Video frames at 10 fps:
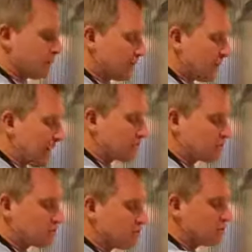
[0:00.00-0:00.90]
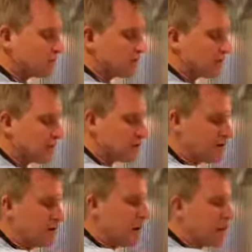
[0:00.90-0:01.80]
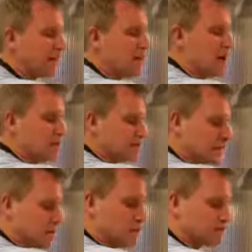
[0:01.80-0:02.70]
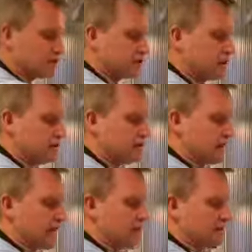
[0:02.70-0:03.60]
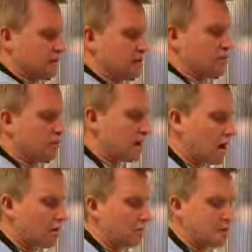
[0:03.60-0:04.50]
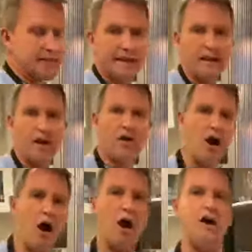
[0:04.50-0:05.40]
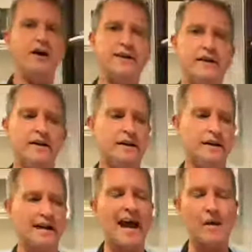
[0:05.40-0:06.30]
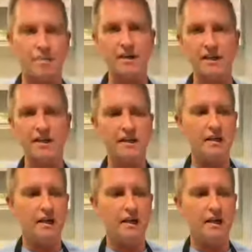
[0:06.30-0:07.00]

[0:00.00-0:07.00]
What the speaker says: But yeah, sometimes we just have to remind ourselves that, you know, we can't be on a high and happy